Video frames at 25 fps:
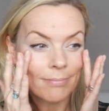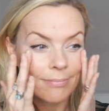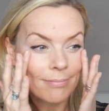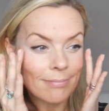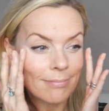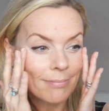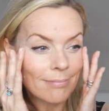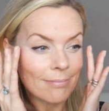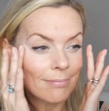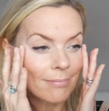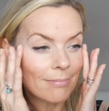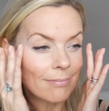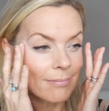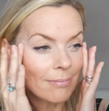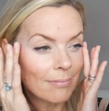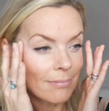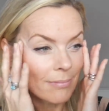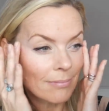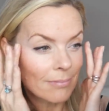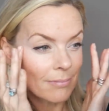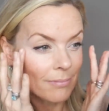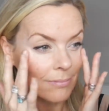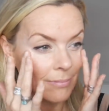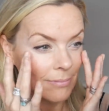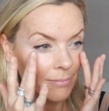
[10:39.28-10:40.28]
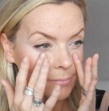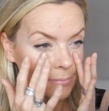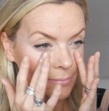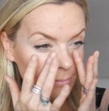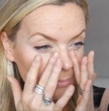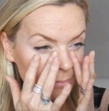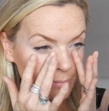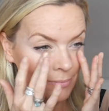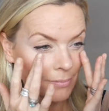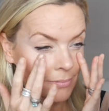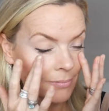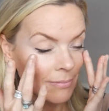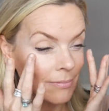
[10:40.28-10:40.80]

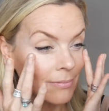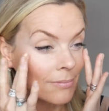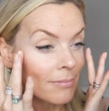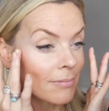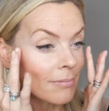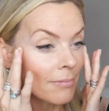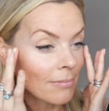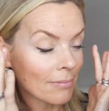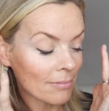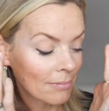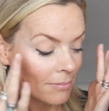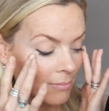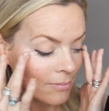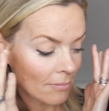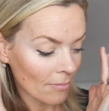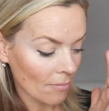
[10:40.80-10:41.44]
No one is speaking in this clip.